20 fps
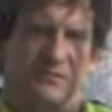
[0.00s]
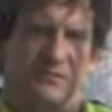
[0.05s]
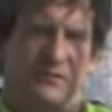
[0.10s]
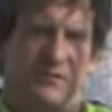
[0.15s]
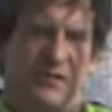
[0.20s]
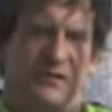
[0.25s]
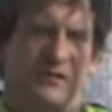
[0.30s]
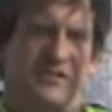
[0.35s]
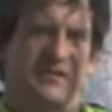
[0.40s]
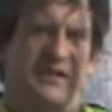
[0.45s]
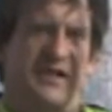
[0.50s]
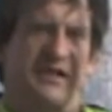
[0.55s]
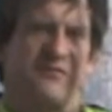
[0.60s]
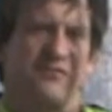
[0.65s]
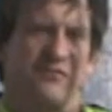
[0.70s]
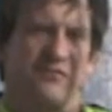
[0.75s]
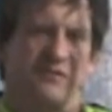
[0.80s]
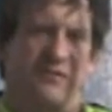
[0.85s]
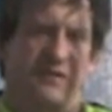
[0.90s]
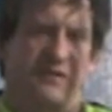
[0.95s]
Now this
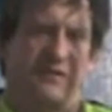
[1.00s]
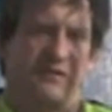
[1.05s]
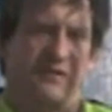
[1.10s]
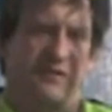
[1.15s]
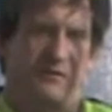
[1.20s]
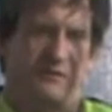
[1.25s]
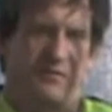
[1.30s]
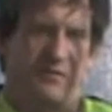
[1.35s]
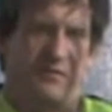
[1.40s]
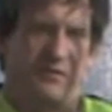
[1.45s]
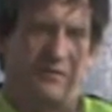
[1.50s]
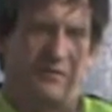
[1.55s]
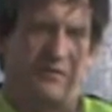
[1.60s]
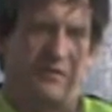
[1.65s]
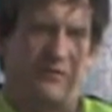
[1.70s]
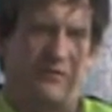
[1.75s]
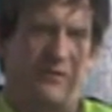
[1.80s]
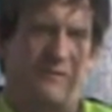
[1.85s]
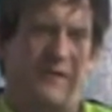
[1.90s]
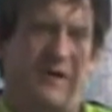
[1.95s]
gave you a
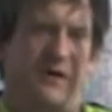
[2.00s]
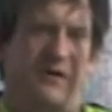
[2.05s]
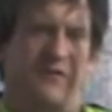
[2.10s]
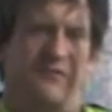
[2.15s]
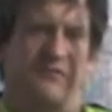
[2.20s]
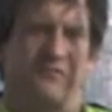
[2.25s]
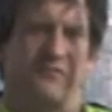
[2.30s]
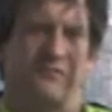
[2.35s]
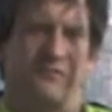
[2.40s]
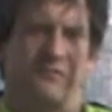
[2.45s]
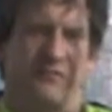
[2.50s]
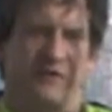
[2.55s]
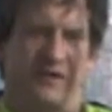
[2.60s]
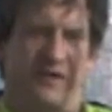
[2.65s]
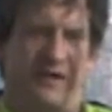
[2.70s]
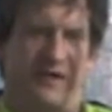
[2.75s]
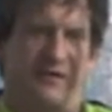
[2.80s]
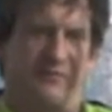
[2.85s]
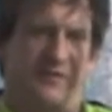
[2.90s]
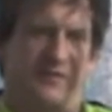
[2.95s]
good amount of
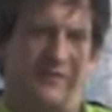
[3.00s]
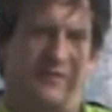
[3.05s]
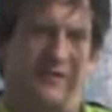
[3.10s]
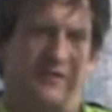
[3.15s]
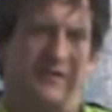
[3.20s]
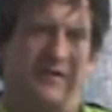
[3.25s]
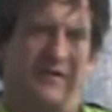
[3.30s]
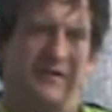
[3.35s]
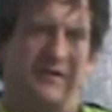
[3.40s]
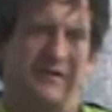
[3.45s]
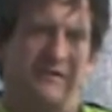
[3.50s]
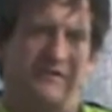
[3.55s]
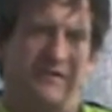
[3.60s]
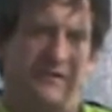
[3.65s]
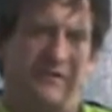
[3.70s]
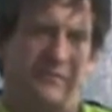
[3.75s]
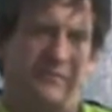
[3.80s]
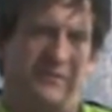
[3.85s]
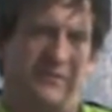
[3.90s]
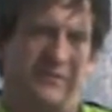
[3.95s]
reliability,
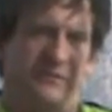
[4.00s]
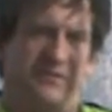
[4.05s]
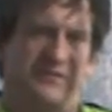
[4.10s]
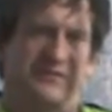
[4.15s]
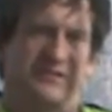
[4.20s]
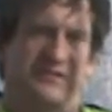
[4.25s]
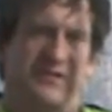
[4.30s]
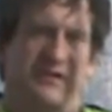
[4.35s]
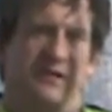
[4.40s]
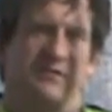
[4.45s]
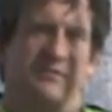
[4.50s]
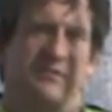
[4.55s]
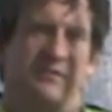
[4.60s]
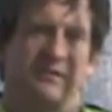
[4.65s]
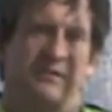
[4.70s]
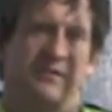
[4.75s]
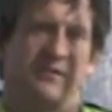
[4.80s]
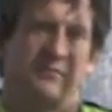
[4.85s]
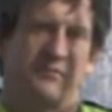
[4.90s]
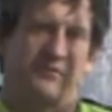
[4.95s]
availability,
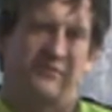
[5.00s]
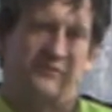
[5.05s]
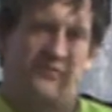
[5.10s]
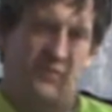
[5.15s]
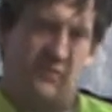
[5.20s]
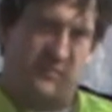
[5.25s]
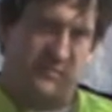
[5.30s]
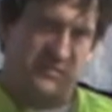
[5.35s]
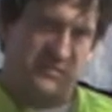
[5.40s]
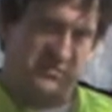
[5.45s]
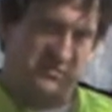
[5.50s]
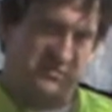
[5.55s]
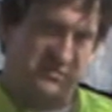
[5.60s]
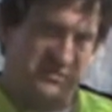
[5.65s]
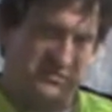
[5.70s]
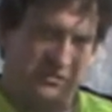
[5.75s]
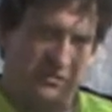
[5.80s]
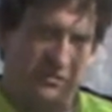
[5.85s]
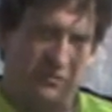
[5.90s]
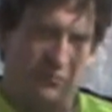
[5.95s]
scalability, and performance, which
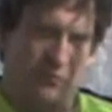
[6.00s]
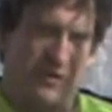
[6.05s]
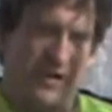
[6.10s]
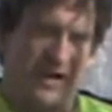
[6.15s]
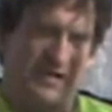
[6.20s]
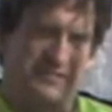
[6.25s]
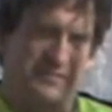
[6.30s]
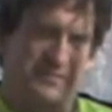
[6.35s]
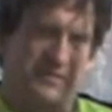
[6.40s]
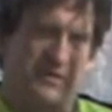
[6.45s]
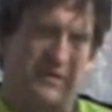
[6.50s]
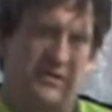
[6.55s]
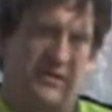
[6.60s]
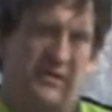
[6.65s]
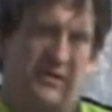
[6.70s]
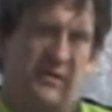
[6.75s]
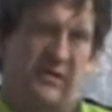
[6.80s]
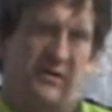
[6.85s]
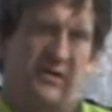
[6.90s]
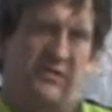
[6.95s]
is called RASP.
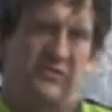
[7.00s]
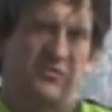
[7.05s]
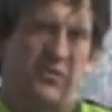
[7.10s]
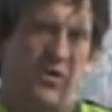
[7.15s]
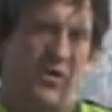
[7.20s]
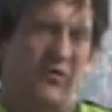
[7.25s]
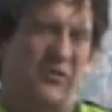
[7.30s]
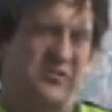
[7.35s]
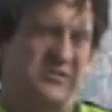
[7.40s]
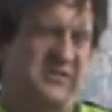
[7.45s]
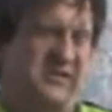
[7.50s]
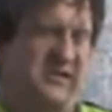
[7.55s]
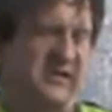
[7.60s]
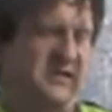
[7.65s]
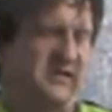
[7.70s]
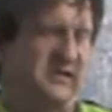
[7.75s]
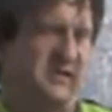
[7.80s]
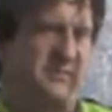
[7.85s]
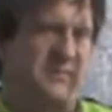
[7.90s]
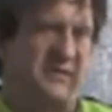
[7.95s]
So all those
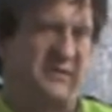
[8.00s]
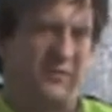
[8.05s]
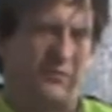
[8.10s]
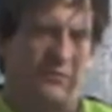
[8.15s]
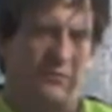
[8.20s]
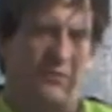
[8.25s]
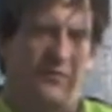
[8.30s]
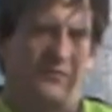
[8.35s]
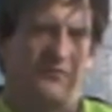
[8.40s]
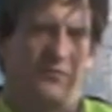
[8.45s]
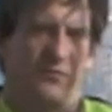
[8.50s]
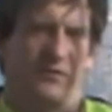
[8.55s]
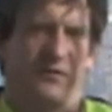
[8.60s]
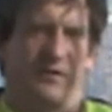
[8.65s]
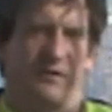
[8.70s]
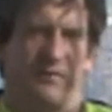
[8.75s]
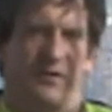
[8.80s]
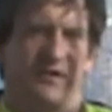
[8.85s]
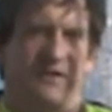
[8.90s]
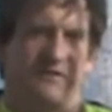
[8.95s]
things that people look
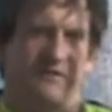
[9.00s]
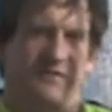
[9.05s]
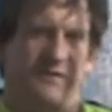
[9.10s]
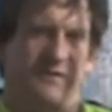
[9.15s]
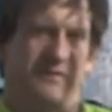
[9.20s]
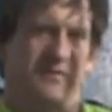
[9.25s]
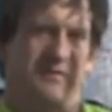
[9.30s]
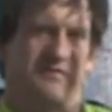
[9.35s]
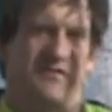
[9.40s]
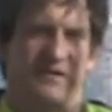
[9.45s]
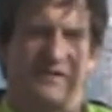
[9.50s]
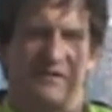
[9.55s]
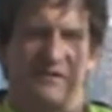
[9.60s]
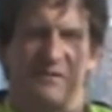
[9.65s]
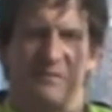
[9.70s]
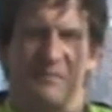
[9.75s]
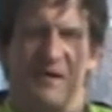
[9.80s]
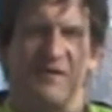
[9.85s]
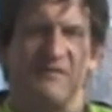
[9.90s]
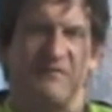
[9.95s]
for in a mainframe, the fact
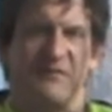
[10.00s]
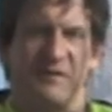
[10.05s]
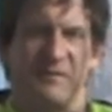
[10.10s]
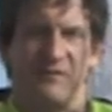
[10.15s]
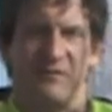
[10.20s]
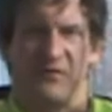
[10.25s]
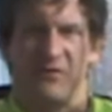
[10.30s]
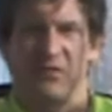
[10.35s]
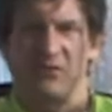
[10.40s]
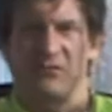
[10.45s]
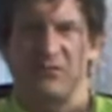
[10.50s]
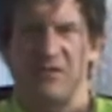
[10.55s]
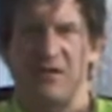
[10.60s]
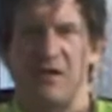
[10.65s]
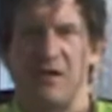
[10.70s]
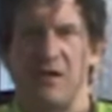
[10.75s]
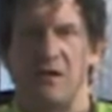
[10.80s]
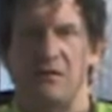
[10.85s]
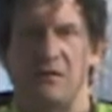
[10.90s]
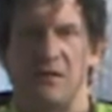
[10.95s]
that the mainframe never goes
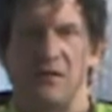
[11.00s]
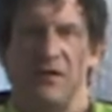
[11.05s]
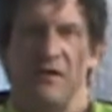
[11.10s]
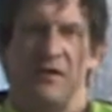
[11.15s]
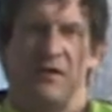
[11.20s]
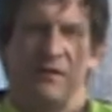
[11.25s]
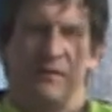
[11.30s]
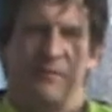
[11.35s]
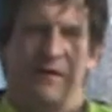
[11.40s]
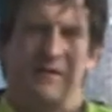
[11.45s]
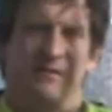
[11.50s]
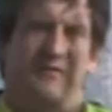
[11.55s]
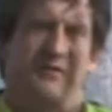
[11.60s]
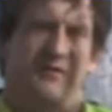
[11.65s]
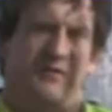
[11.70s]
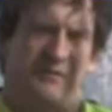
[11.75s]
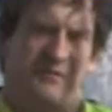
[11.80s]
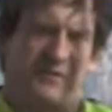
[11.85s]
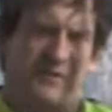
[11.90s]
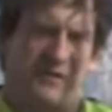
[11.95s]
down, the
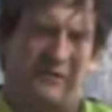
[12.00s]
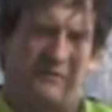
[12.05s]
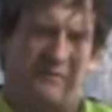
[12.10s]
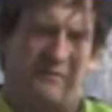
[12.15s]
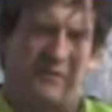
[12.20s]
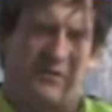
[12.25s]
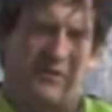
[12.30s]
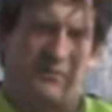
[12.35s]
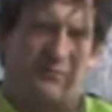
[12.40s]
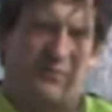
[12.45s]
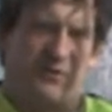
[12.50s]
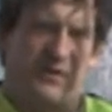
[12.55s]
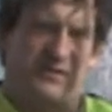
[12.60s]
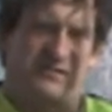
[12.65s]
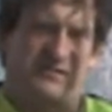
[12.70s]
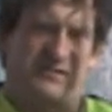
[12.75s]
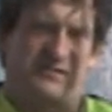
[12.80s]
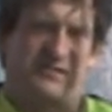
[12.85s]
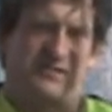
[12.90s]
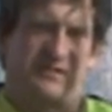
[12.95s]
mainframe can
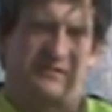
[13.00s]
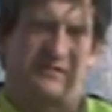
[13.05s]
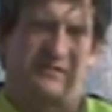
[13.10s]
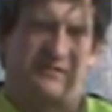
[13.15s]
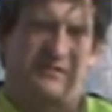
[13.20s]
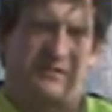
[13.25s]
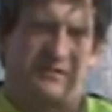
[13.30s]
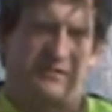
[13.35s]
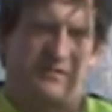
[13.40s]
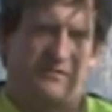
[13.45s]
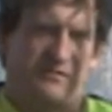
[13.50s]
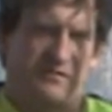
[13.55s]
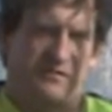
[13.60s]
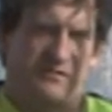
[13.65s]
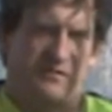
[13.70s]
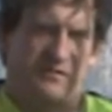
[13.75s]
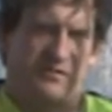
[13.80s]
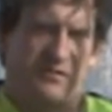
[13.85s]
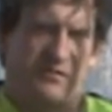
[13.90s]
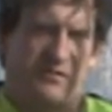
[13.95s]
process
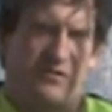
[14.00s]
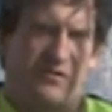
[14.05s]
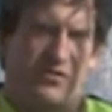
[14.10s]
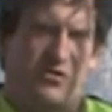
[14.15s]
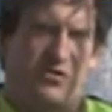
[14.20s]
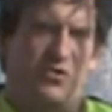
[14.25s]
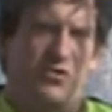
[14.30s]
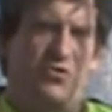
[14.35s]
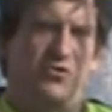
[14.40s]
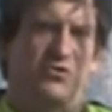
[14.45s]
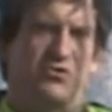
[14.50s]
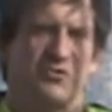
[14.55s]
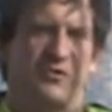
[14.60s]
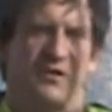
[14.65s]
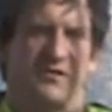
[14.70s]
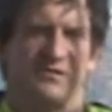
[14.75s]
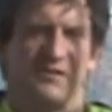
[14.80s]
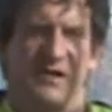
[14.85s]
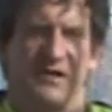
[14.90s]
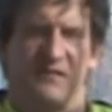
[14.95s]
a huge
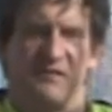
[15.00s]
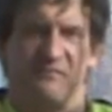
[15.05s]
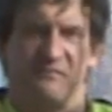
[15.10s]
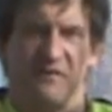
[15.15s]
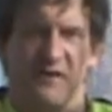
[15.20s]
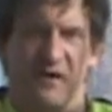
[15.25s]
transaction